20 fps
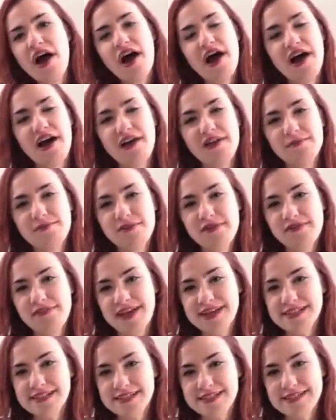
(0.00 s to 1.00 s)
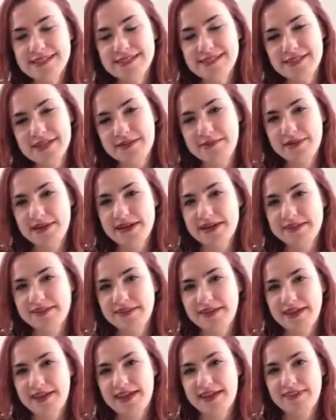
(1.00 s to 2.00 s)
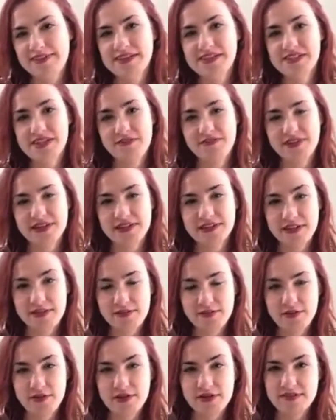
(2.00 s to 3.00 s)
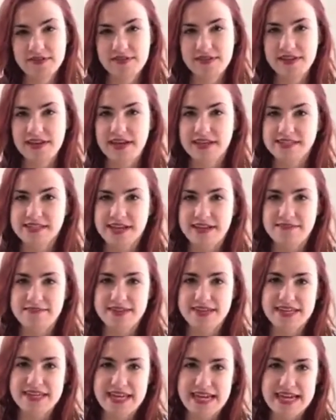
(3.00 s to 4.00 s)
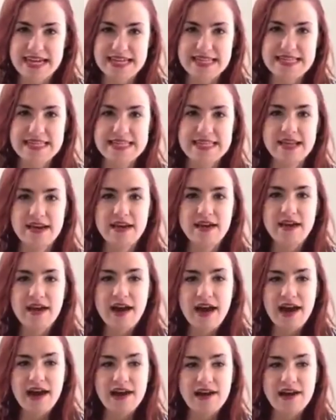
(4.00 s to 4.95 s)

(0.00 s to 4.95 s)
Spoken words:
on prevention and treatment and looking at the shifting discourse in HIV and AIDS.